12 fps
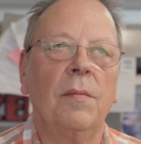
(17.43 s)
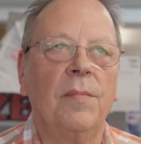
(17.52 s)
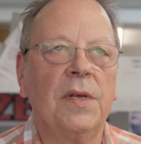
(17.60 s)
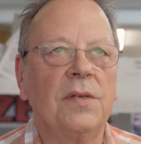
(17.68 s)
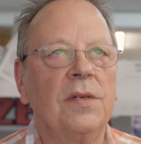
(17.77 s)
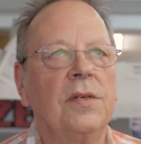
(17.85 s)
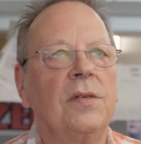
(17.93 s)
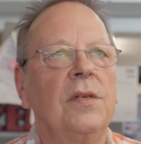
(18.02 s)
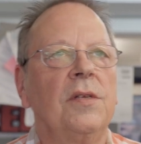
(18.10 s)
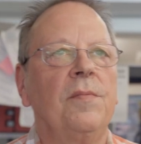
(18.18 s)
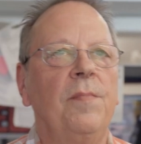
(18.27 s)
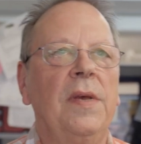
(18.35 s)
business
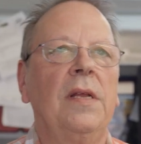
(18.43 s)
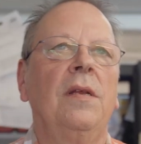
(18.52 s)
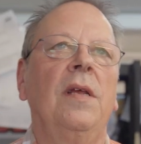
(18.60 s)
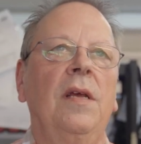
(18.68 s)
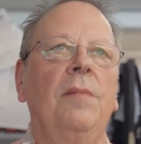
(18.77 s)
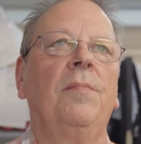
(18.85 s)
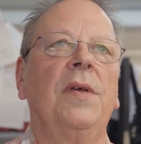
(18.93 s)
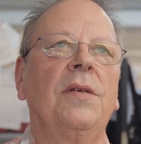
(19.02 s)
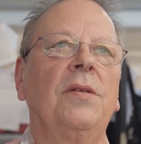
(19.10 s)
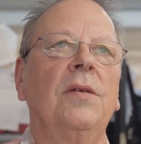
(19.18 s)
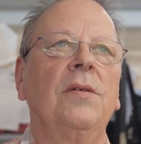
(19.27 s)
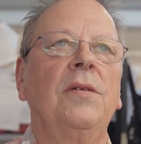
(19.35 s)
that's been in
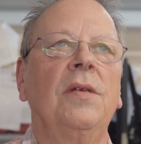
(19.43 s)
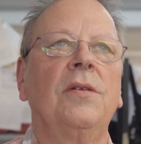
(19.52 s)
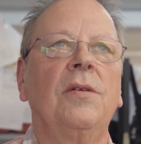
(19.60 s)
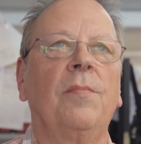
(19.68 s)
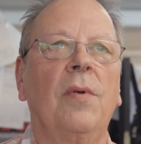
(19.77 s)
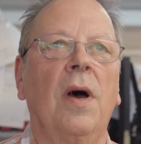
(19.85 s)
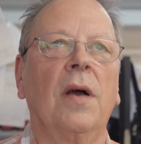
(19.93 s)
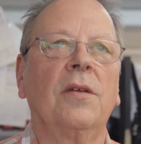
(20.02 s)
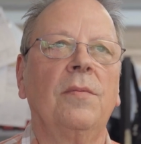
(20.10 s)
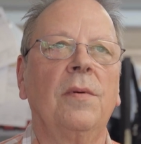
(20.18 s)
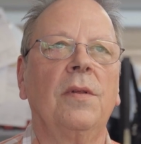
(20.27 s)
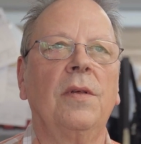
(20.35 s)
business since
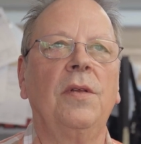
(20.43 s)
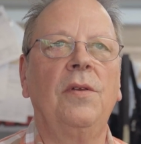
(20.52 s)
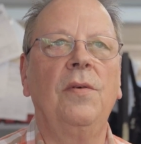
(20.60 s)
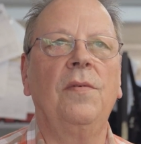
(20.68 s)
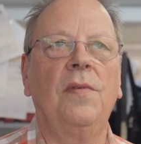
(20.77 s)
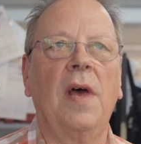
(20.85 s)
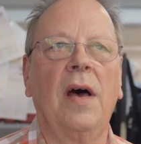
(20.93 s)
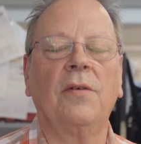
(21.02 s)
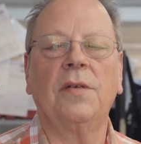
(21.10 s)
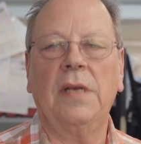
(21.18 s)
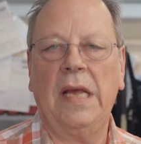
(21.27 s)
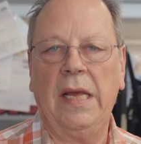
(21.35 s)
approximately
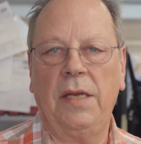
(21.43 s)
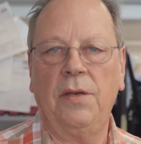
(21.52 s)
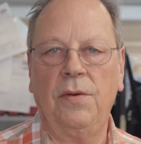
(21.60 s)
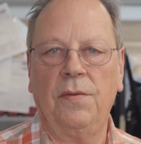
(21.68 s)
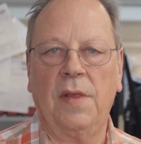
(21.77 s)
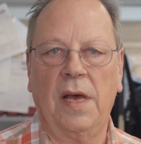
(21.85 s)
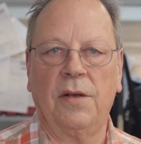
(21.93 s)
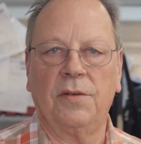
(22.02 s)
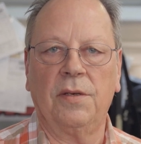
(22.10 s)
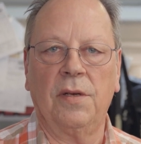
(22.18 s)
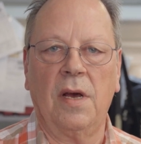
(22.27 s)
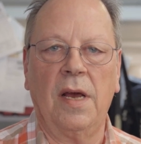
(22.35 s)
2008,
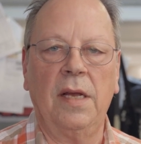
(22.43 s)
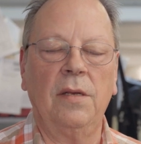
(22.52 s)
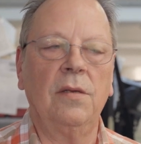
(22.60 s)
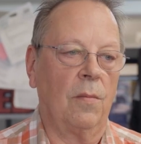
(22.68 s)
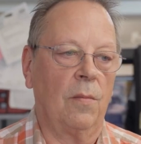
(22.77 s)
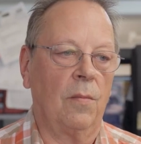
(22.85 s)
2009.